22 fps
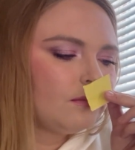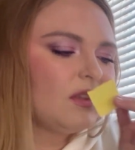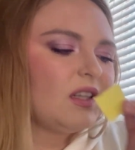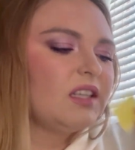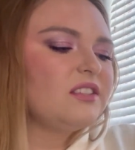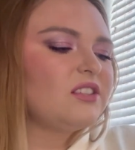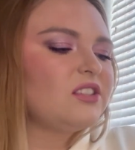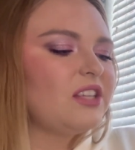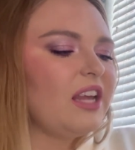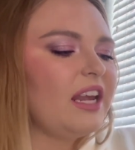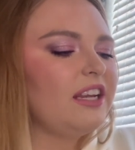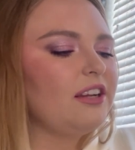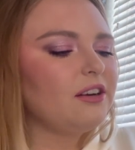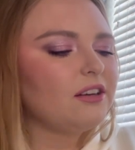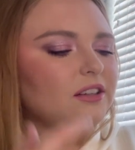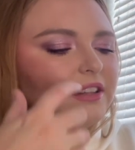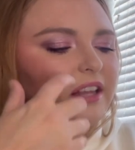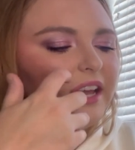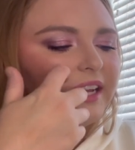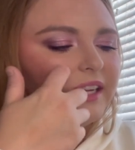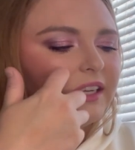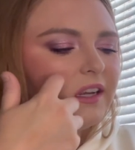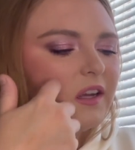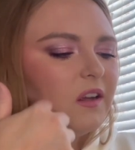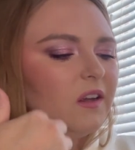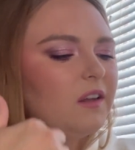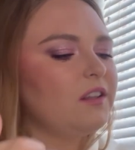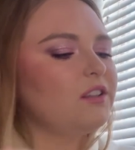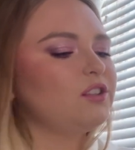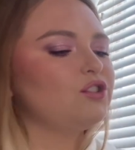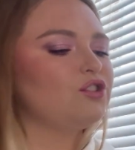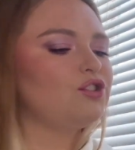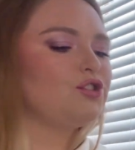Say you're like
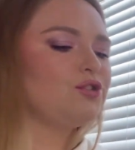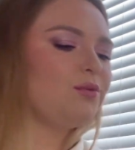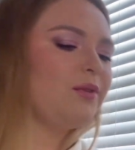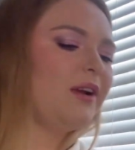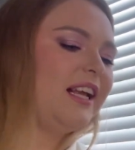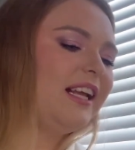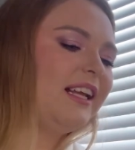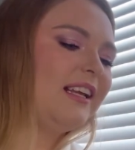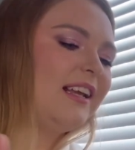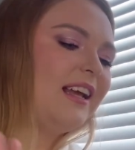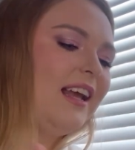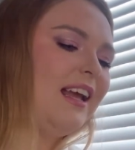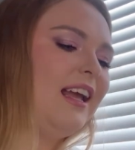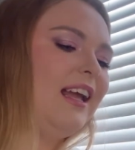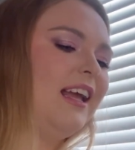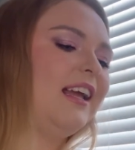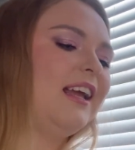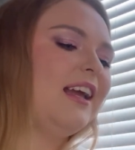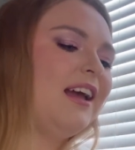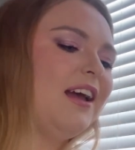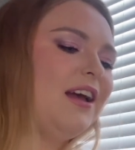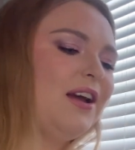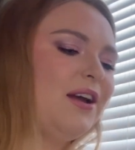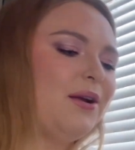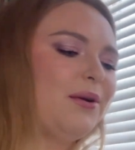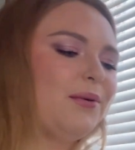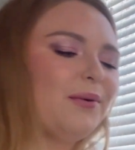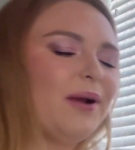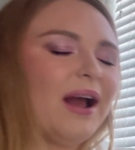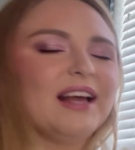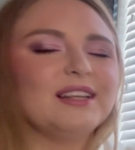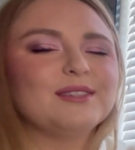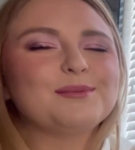drinking
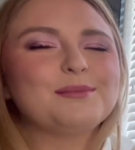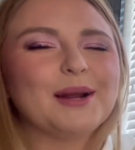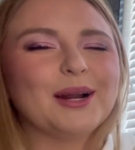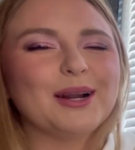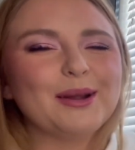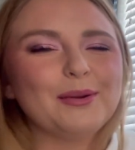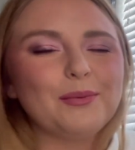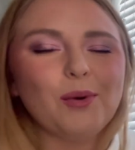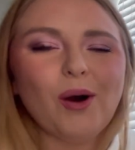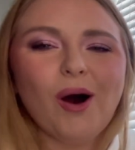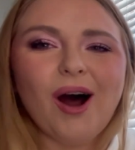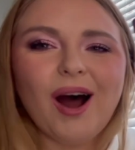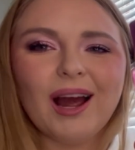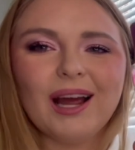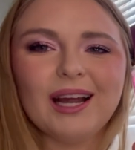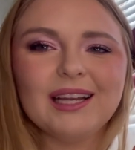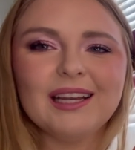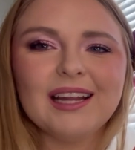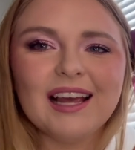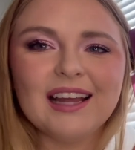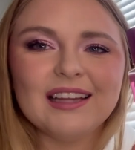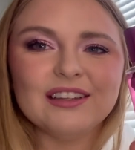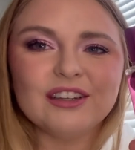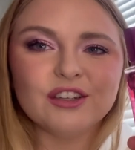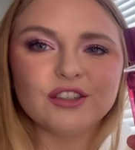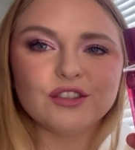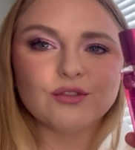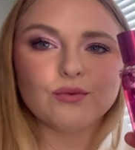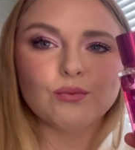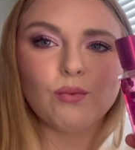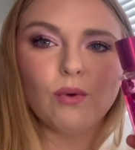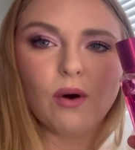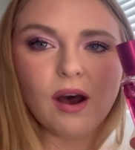raspberry wine and
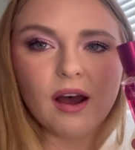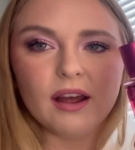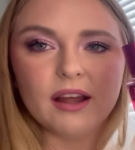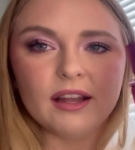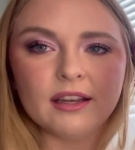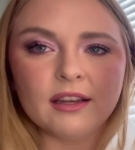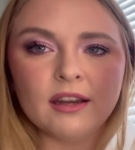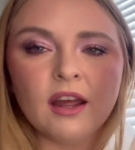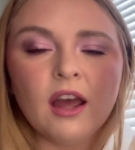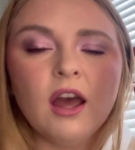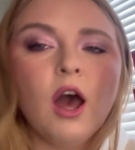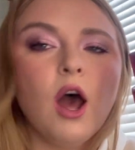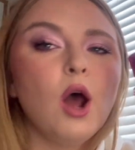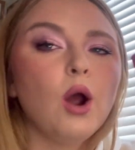there's one